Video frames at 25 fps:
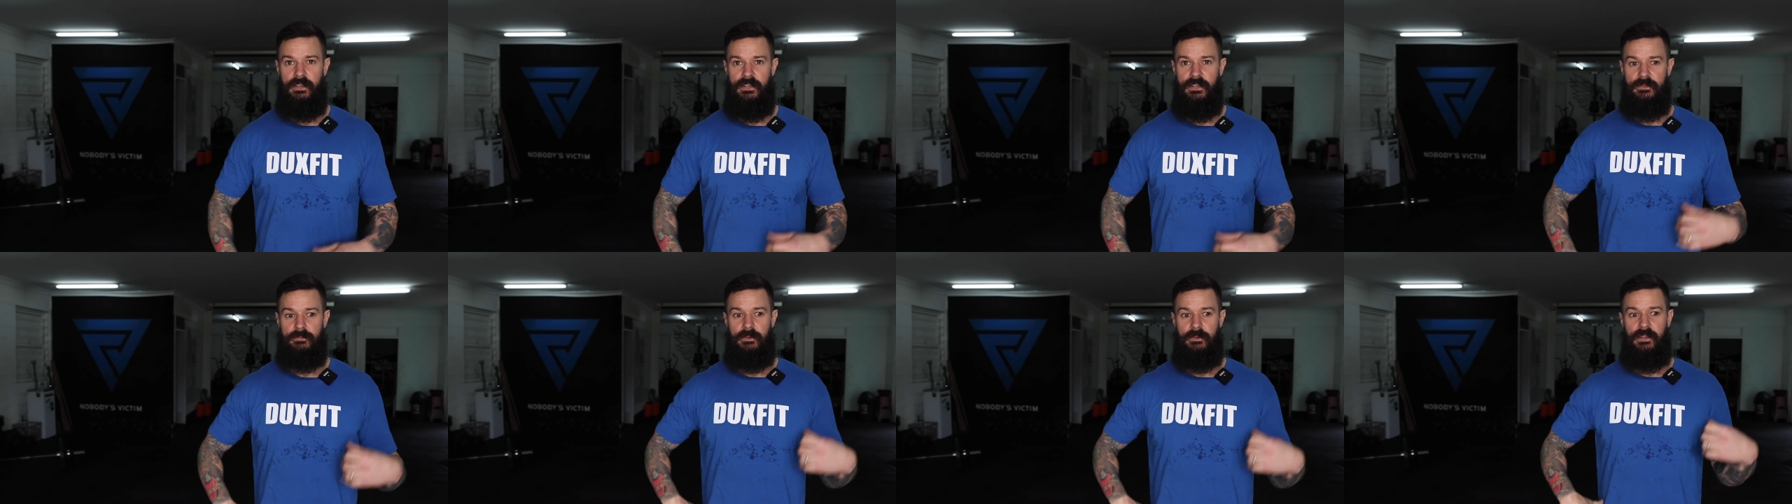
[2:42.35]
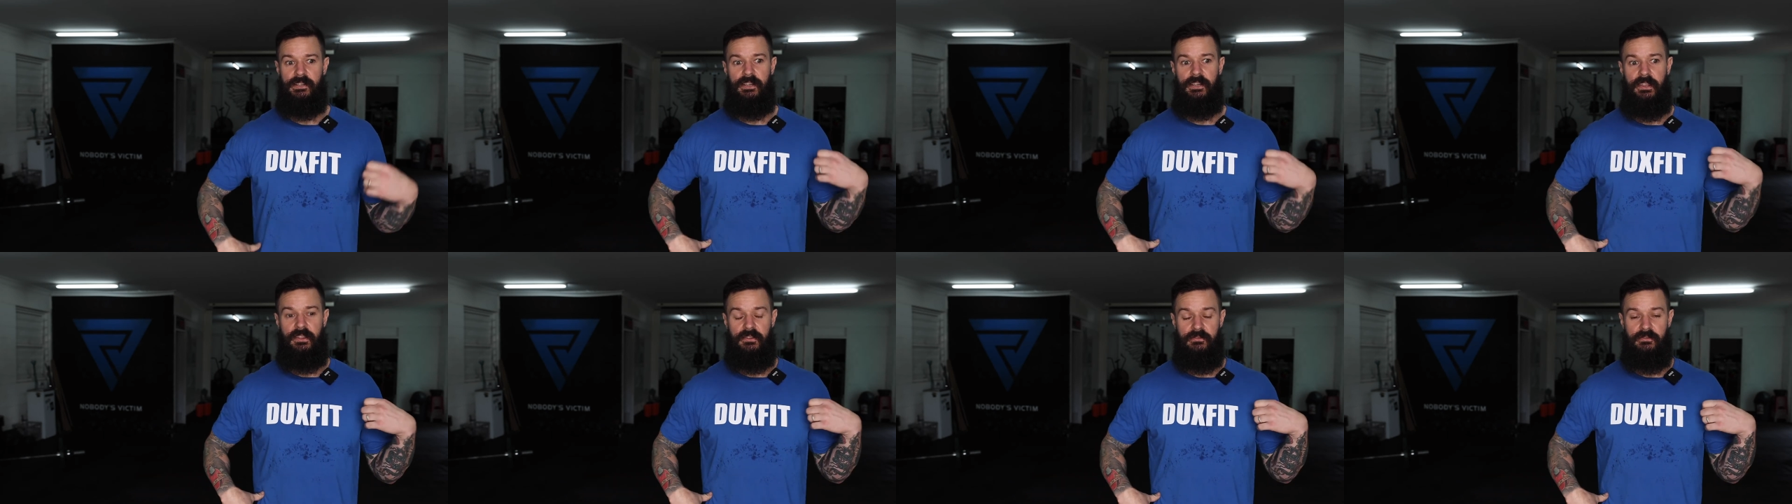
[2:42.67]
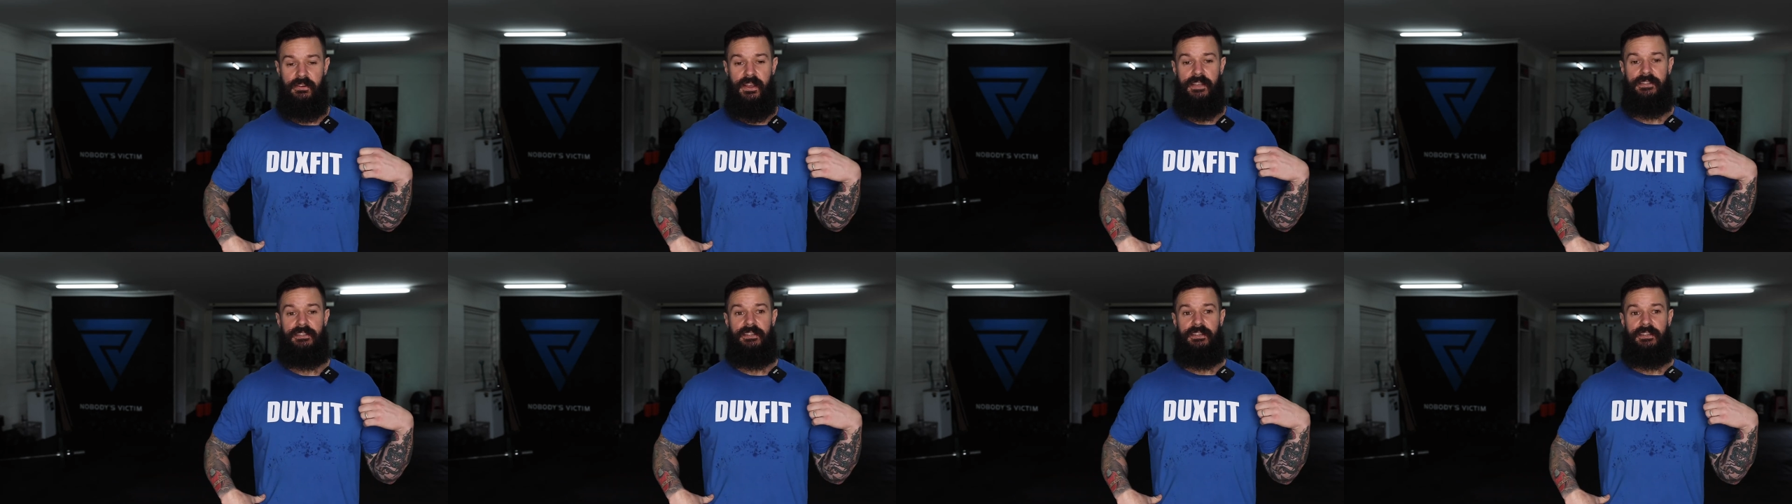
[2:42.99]
especially
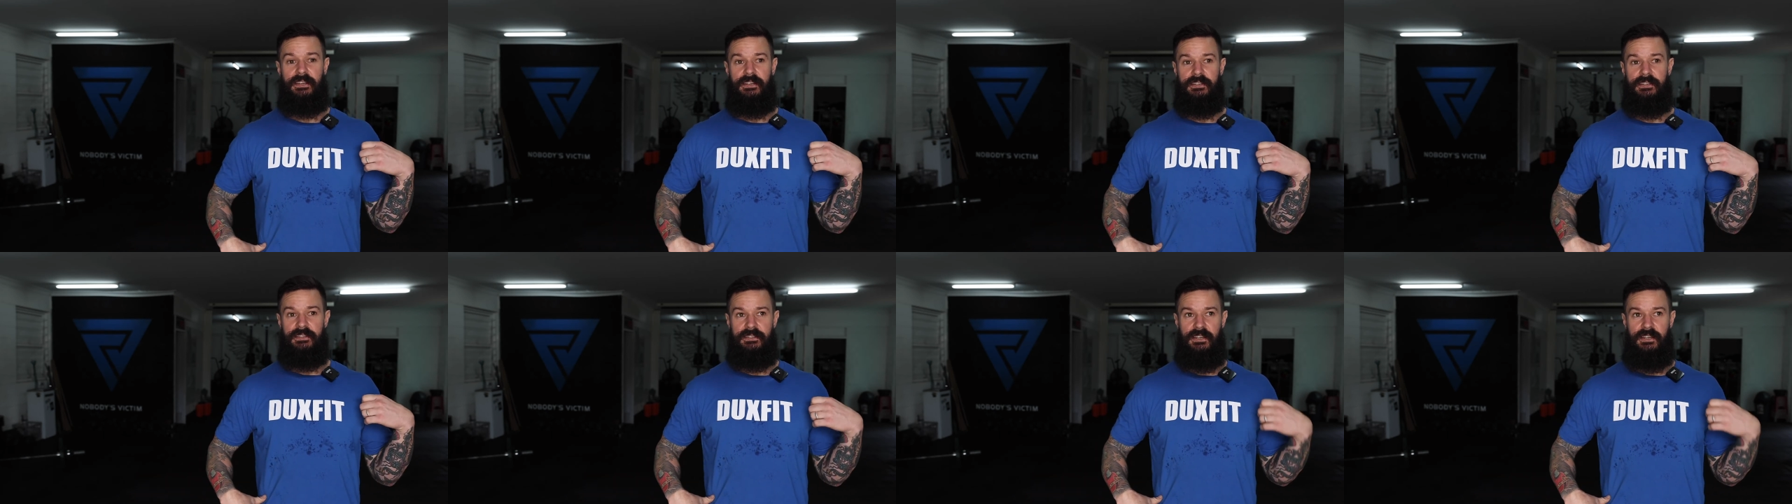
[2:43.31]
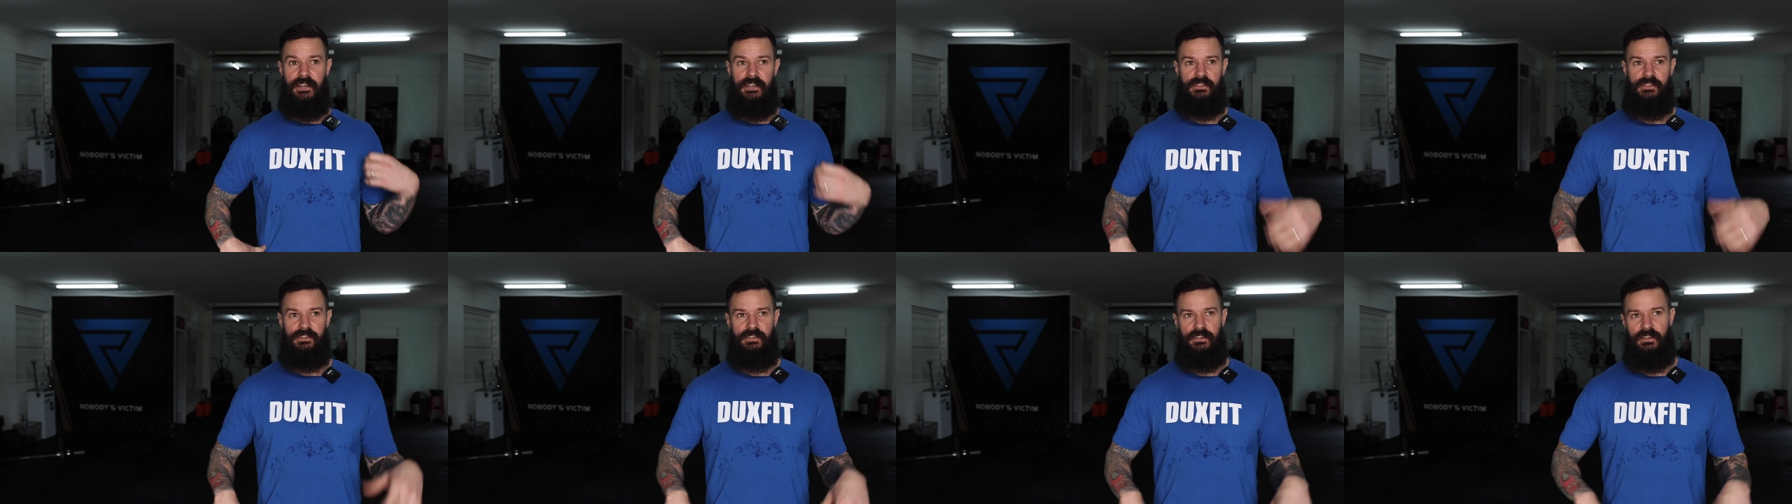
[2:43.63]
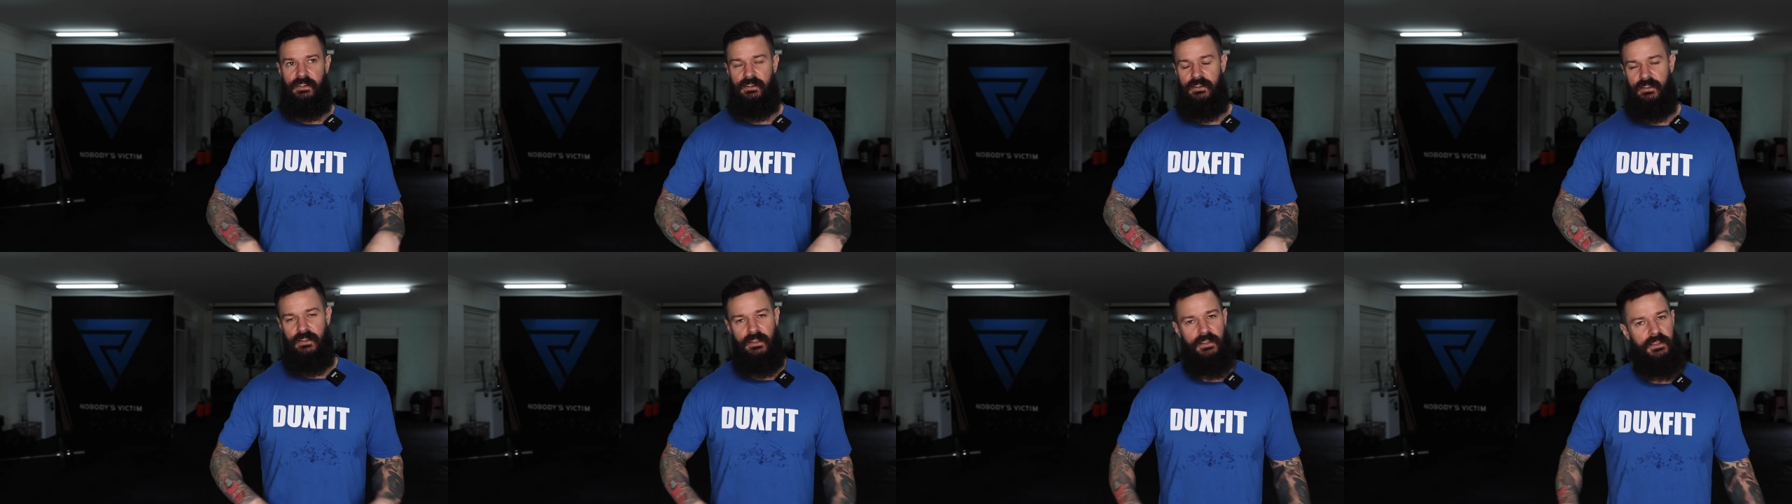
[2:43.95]
thoracic extension,